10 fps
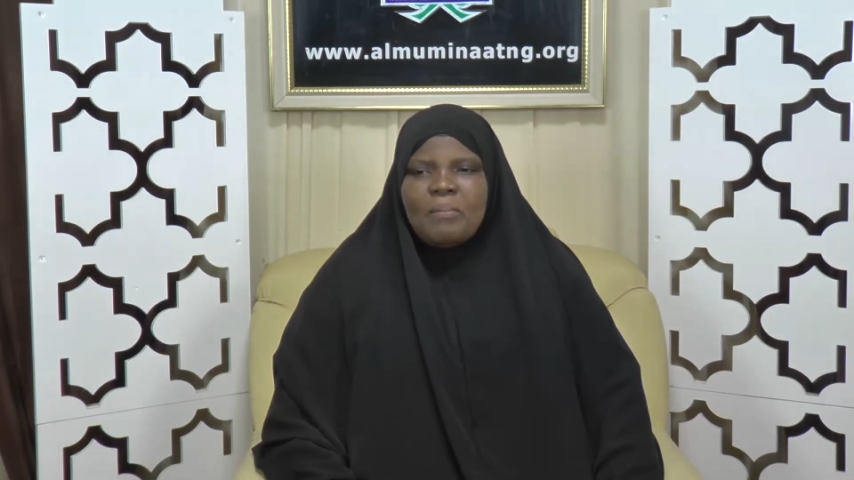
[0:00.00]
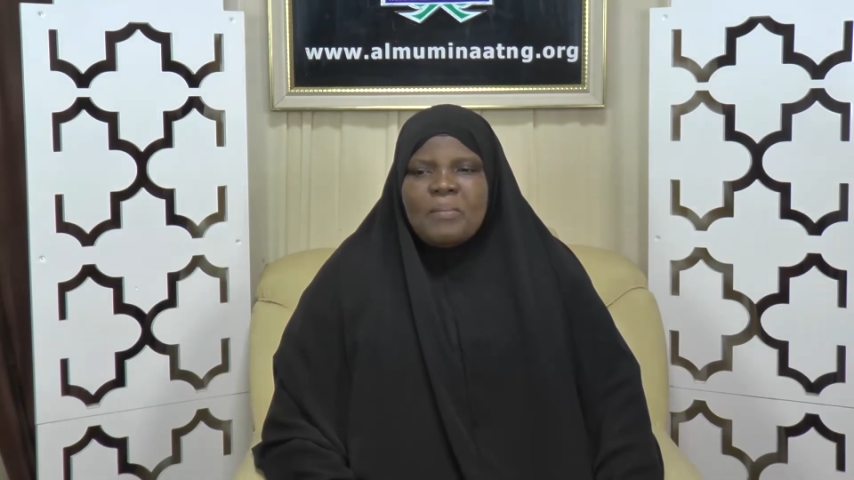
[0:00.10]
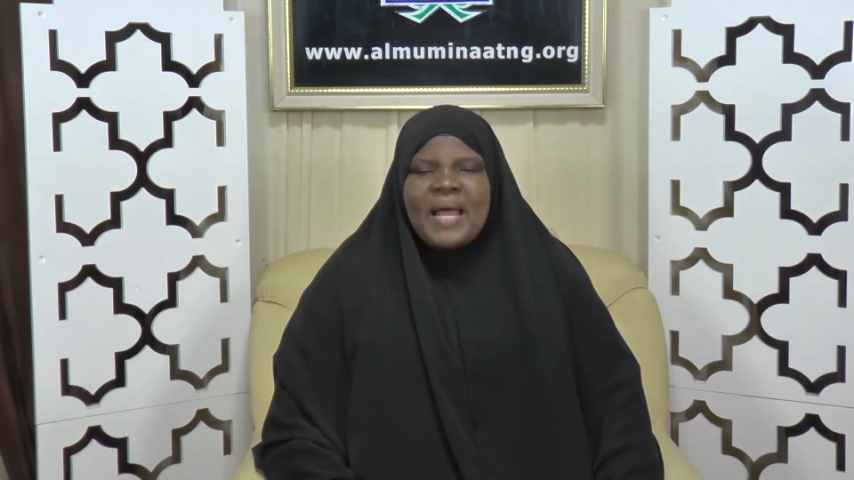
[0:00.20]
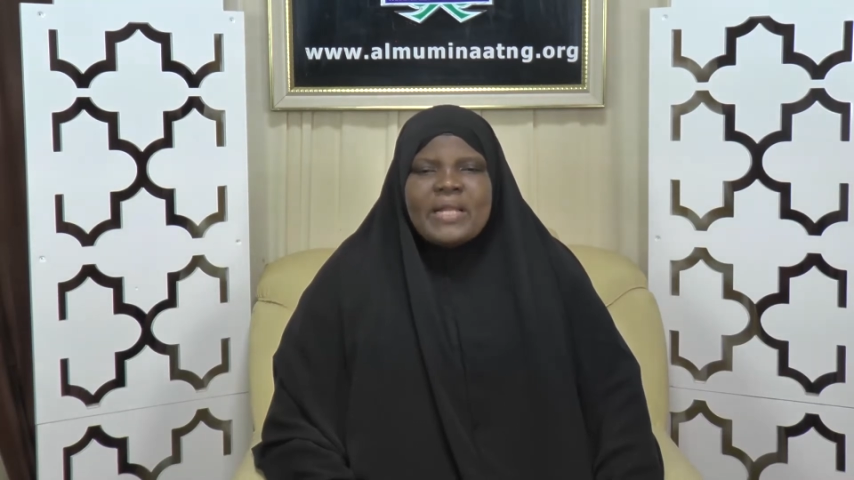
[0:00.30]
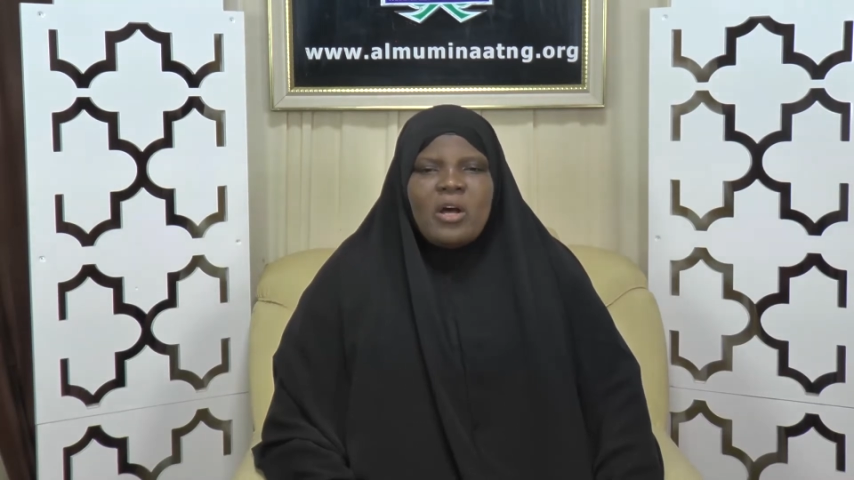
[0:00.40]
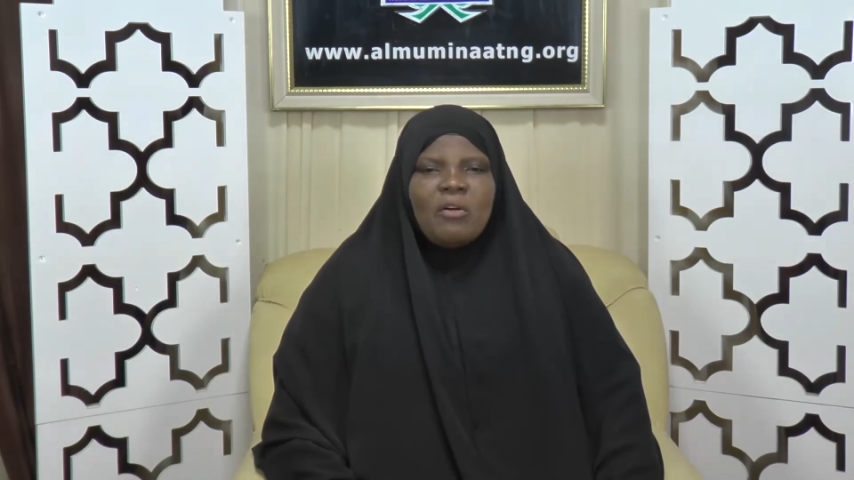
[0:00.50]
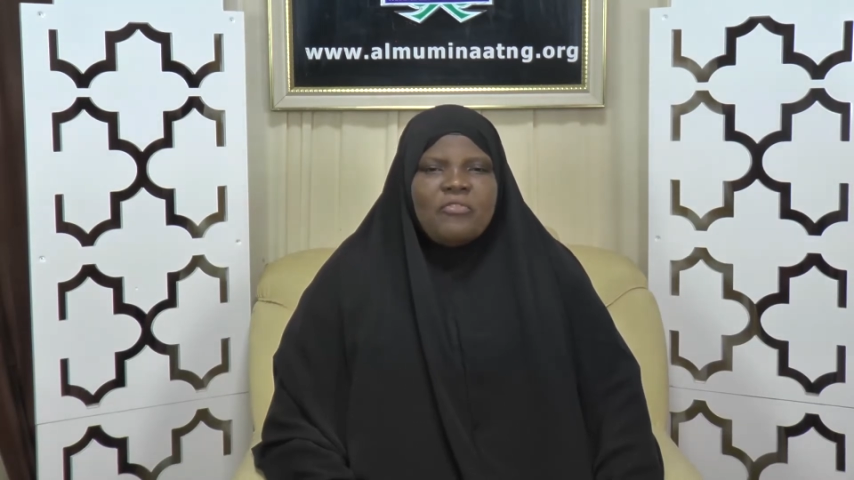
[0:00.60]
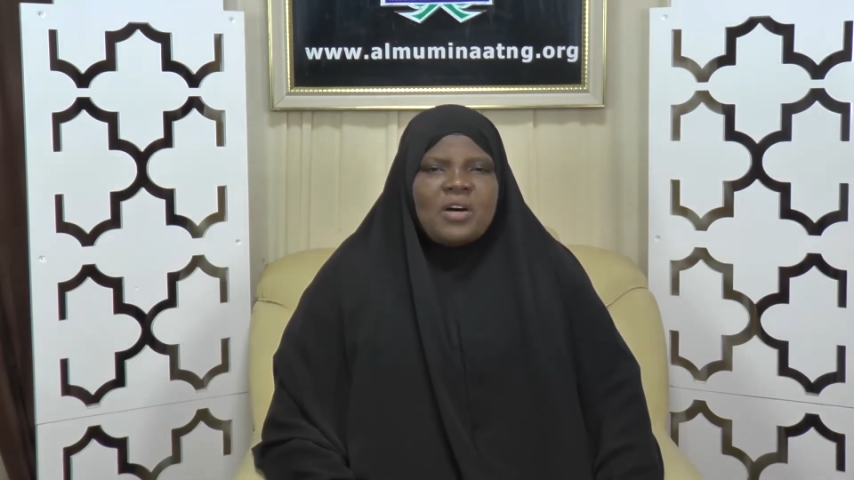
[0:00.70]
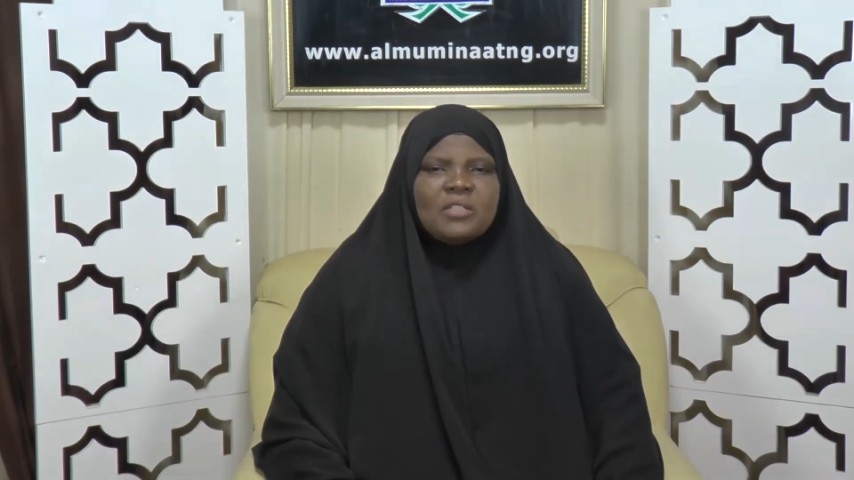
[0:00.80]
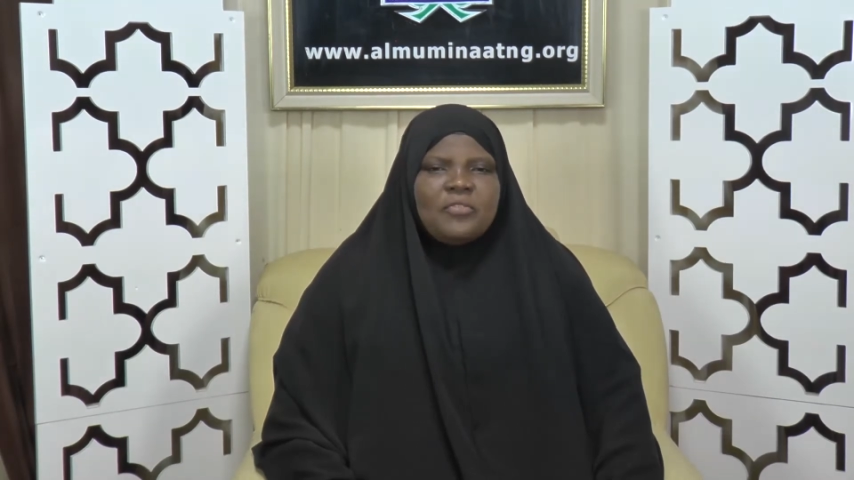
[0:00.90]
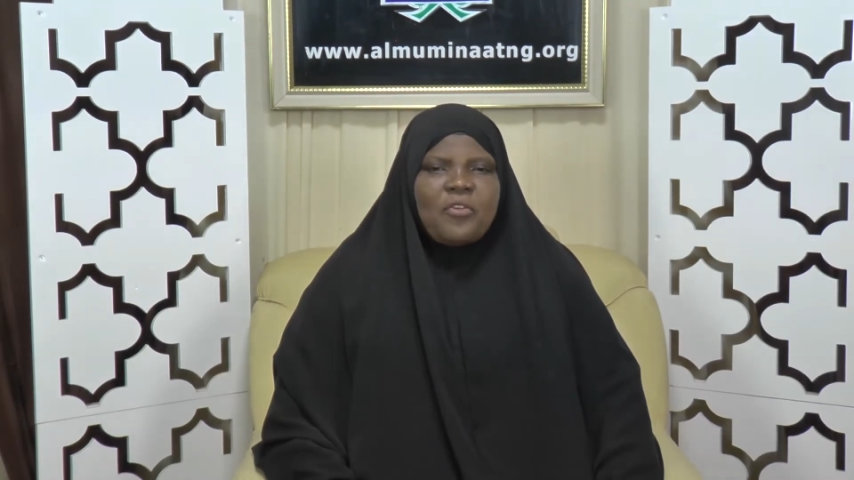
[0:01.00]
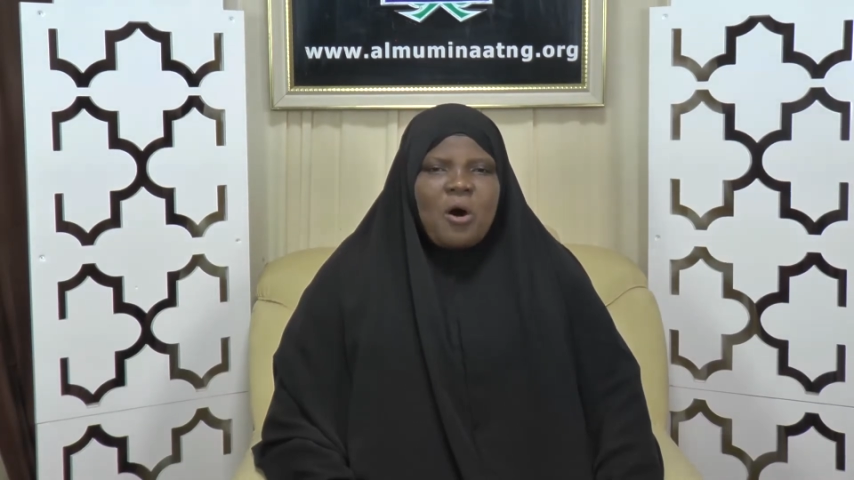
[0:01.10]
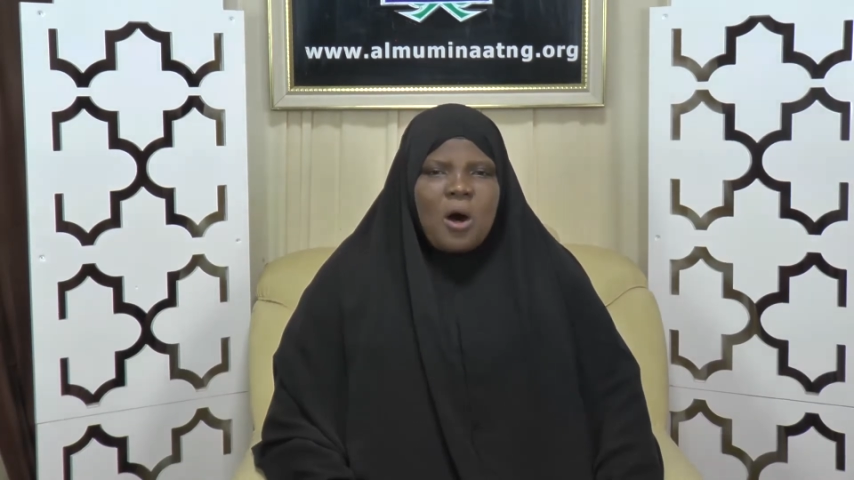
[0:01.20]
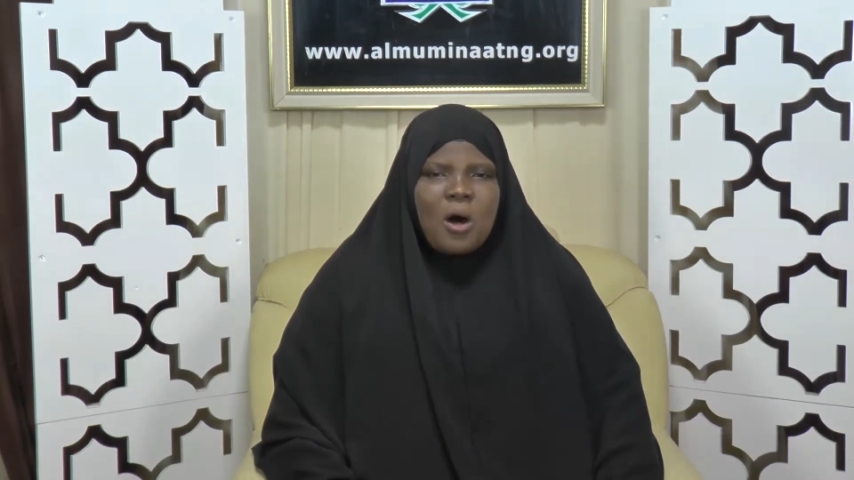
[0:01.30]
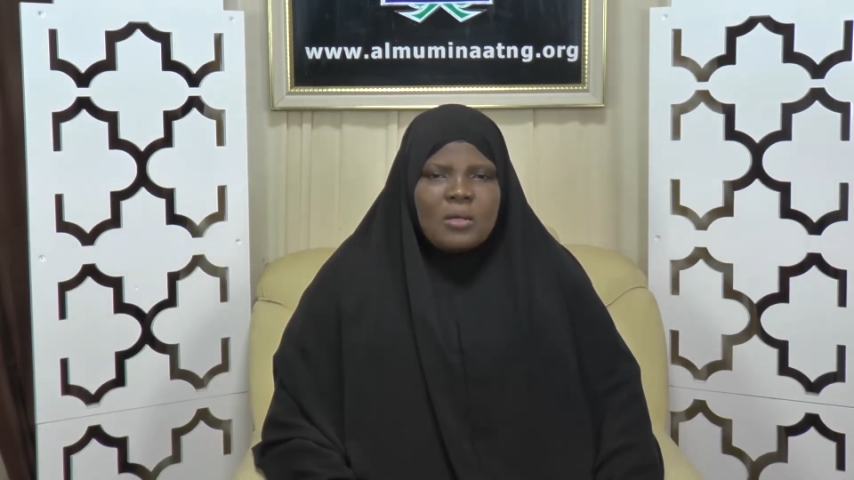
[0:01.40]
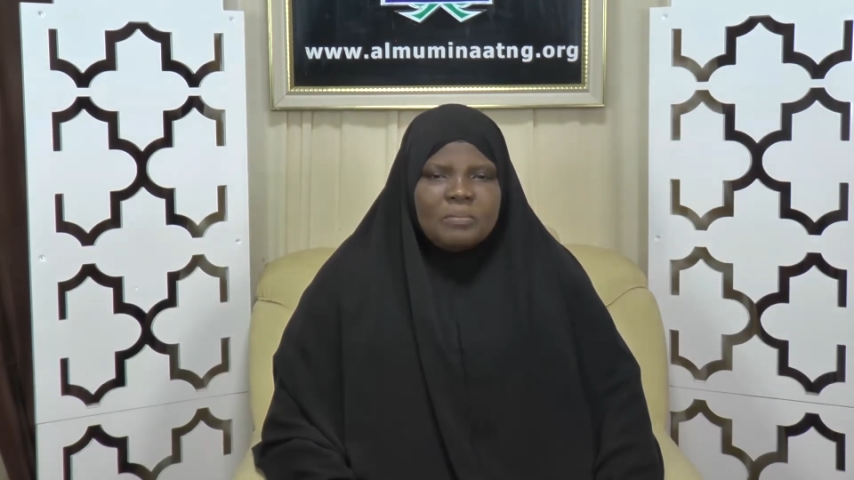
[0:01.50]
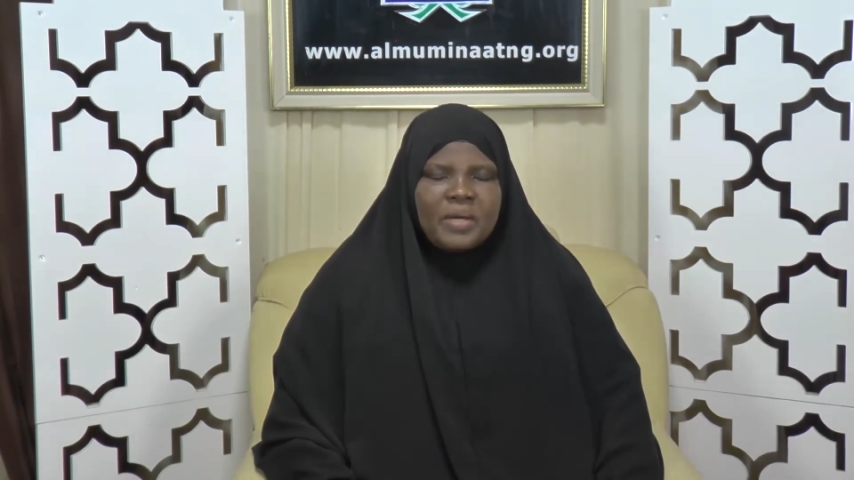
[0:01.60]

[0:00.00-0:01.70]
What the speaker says: many of us fall,